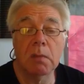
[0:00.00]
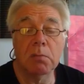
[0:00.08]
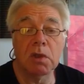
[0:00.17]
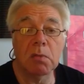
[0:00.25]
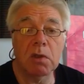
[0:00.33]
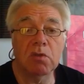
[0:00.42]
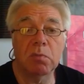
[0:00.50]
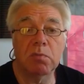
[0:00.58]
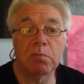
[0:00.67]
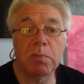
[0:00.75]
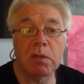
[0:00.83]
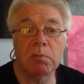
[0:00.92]
But the motor
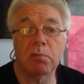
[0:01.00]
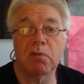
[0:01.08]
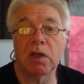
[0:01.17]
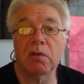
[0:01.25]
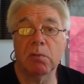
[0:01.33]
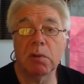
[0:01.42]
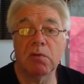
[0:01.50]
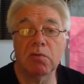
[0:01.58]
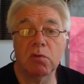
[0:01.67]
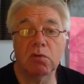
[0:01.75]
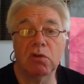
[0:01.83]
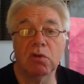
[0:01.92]
pumps out about
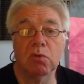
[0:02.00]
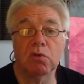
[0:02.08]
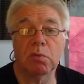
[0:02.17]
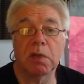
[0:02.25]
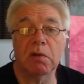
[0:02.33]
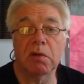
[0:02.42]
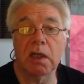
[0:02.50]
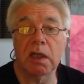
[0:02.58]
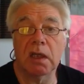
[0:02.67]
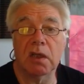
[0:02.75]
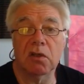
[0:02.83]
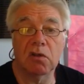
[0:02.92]
40 horsepower
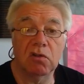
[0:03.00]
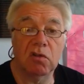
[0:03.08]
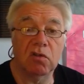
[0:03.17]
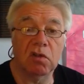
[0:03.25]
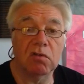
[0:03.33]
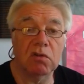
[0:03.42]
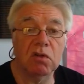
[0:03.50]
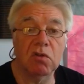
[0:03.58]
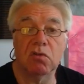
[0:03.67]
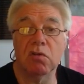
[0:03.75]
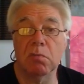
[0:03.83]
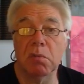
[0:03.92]
and 37
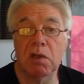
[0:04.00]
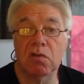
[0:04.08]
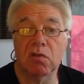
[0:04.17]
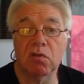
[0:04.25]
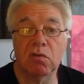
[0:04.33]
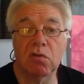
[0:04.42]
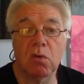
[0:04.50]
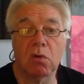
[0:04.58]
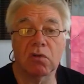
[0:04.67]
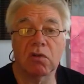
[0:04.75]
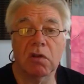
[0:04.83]
newton meters of torque,